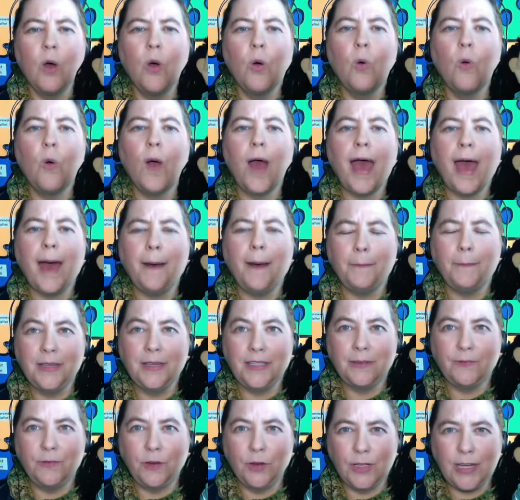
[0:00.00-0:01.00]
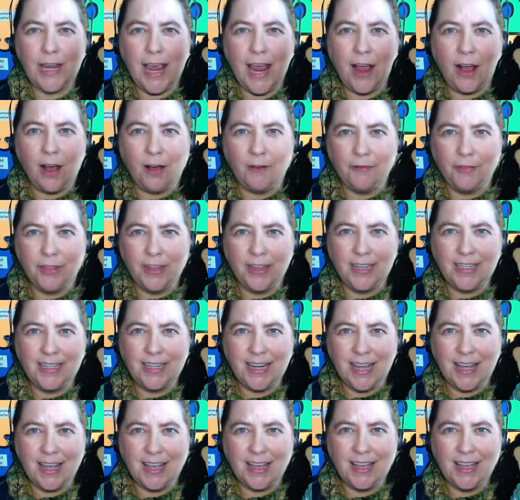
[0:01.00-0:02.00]
what happens if you take off the
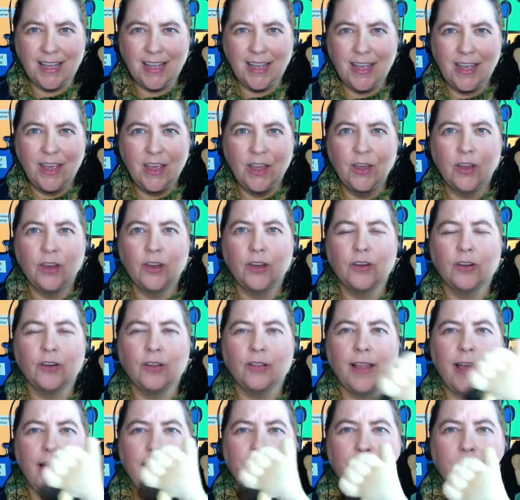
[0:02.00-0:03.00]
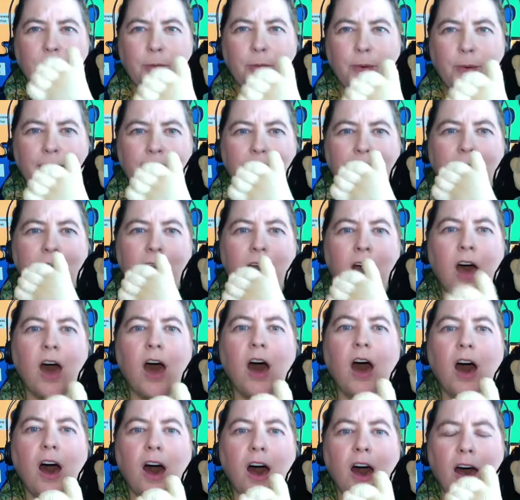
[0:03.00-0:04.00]
d? You're left with
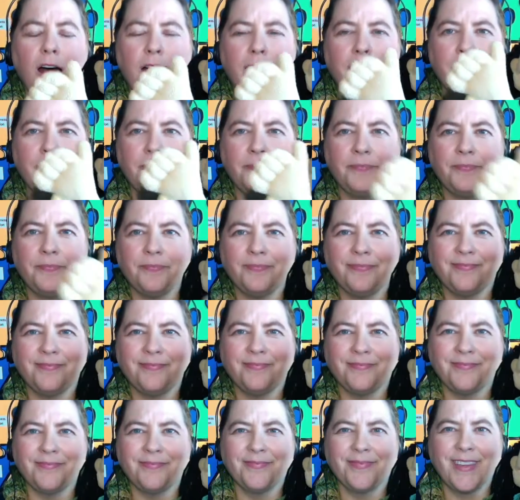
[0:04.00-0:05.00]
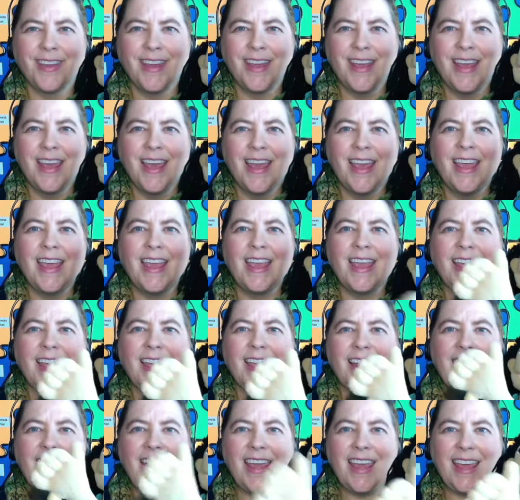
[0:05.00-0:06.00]
ah.
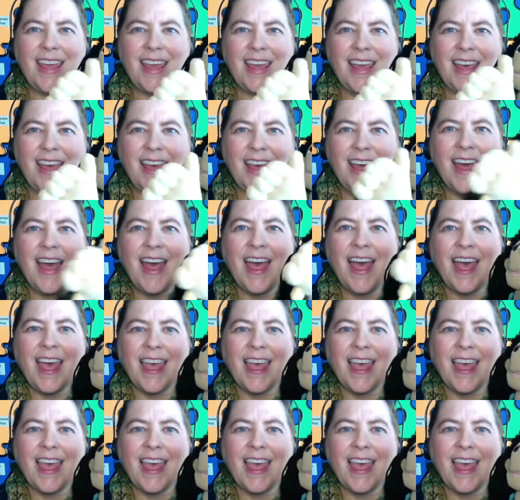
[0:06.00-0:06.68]
In if,